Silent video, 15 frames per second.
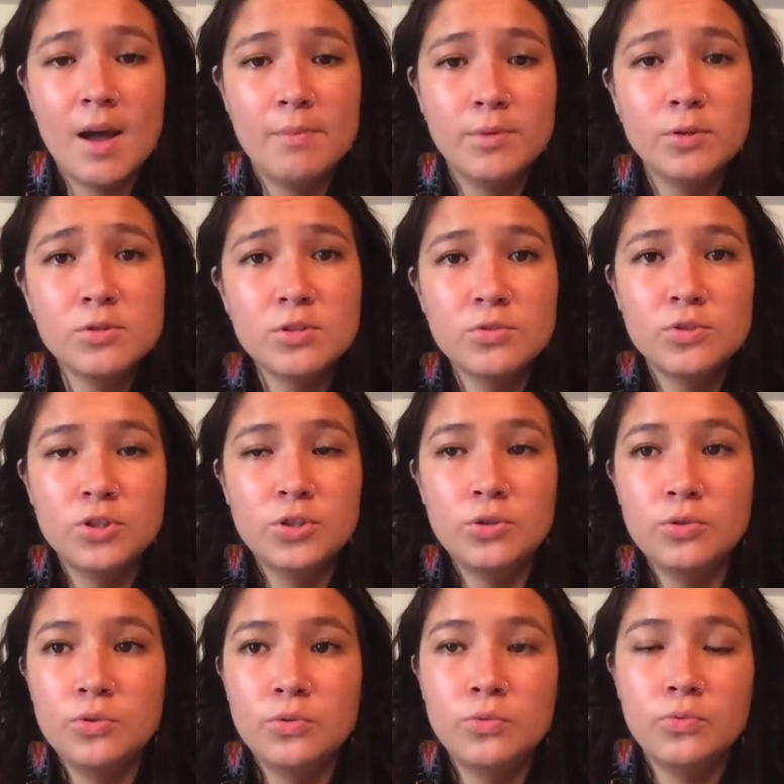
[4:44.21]
Those are
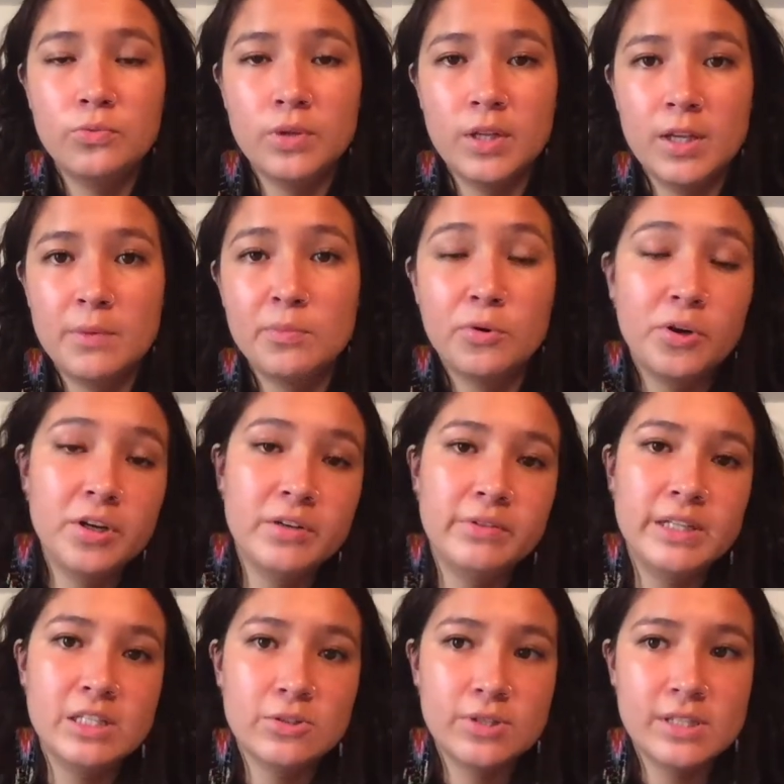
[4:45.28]
two really important
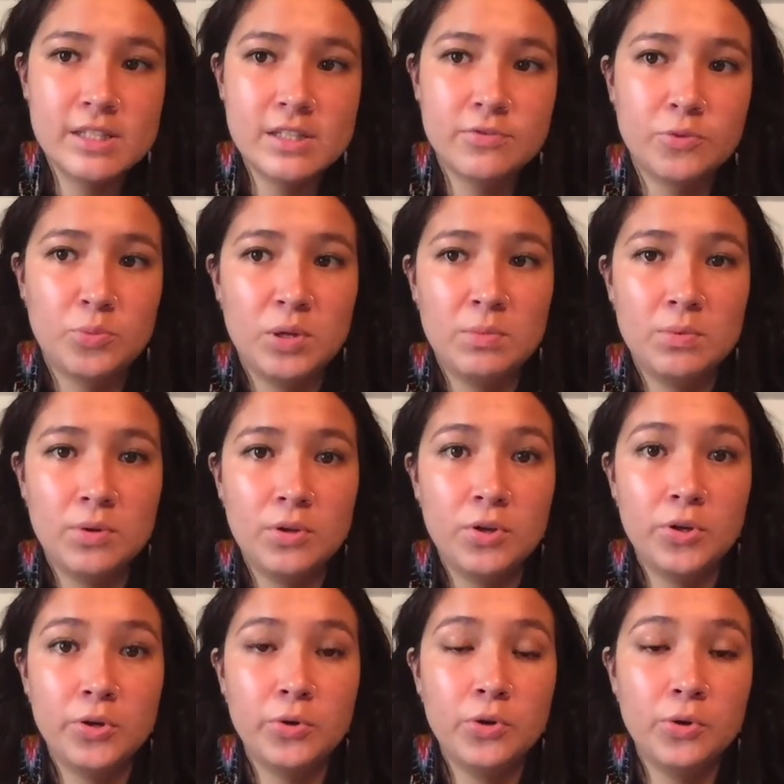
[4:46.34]
resources for people
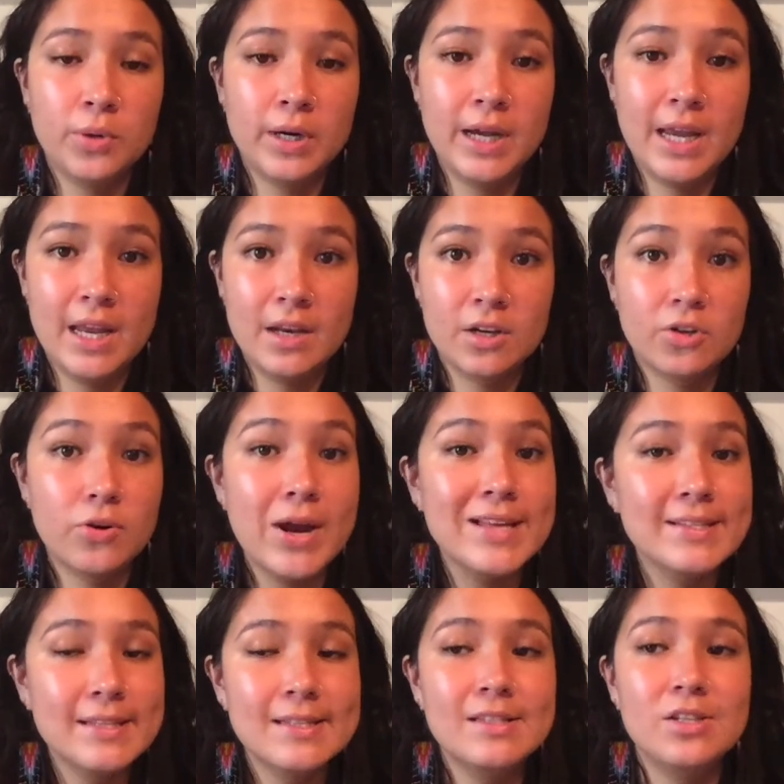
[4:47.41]
who are in a
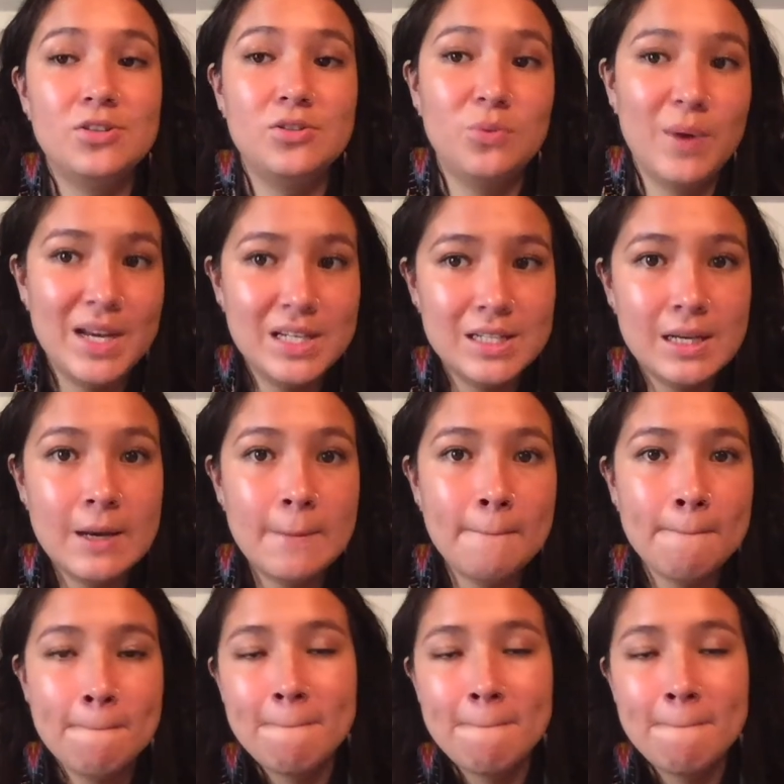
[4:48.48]
crisis situation.